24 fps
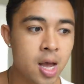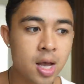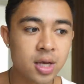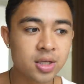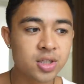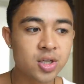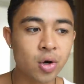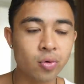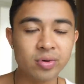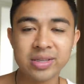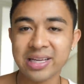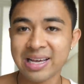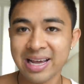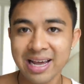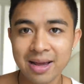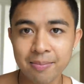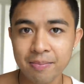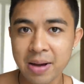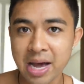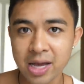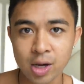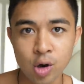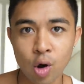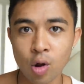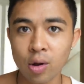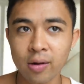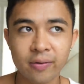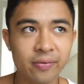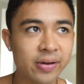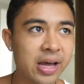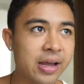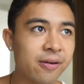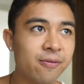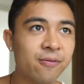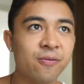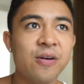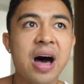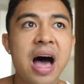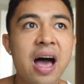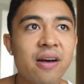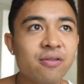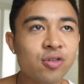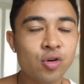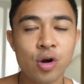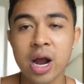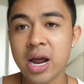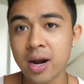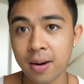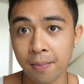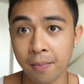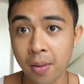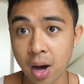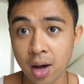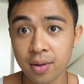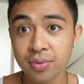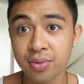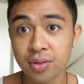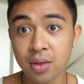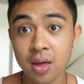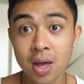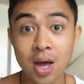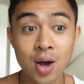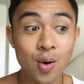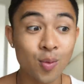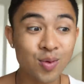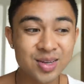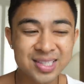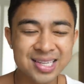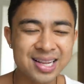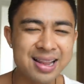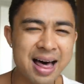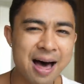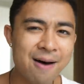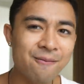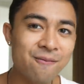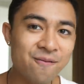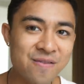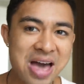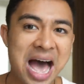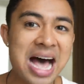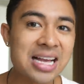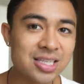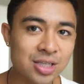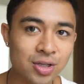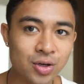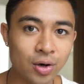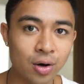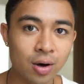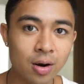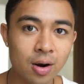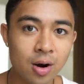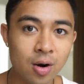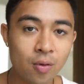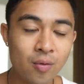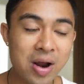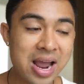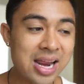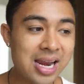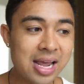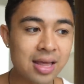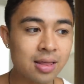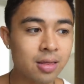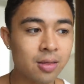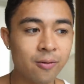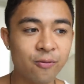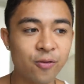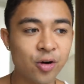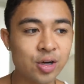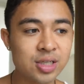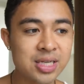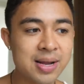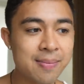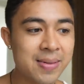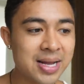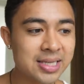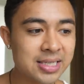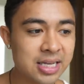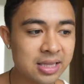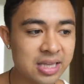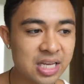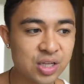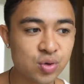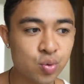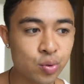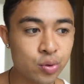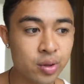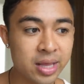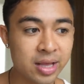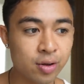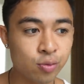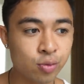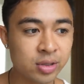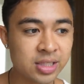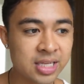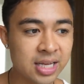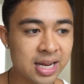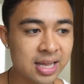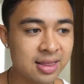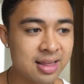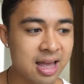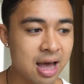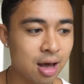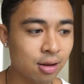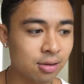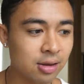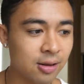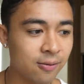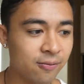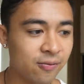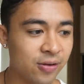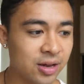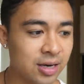so to hit my goal of like five grand a month was a lot faster right and the first time i did this was in the health and